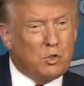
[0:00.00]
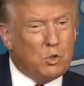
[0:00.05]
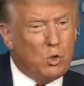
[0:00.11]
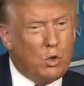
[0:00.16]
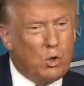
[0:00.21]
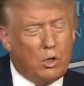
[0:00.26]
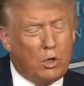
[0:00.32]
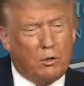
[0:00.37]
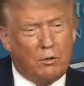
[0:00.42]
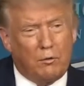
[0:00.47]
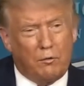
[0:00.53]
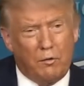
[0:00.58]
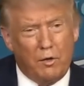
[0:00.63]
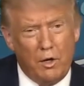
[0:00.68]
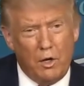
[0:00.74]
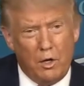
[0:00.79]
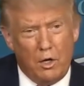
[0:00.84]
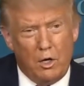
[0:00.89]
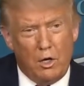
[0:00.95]
all of
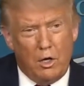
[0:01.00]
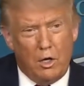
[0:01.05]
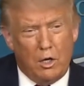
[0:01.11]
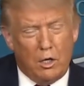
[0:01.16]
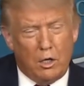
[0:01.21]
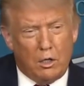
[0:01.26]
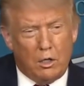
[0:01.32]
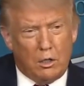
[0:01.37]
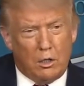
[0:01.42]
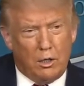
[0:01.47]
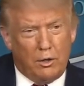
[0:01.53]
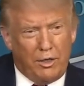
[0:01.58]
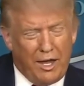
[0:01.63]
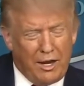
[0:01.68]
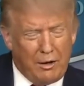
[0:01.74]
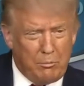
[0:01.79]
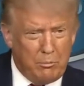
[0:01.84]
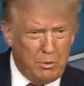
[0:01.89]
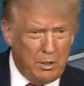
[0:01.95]

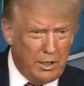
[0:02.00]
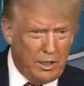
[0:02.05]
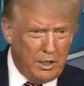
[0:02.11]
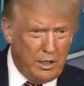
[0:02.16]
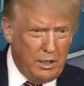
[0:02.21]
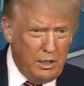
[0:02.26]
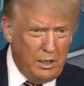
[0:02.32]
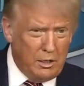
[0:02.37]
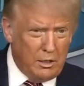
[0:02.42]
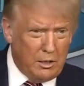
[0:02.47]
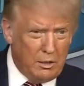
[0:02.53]
that money.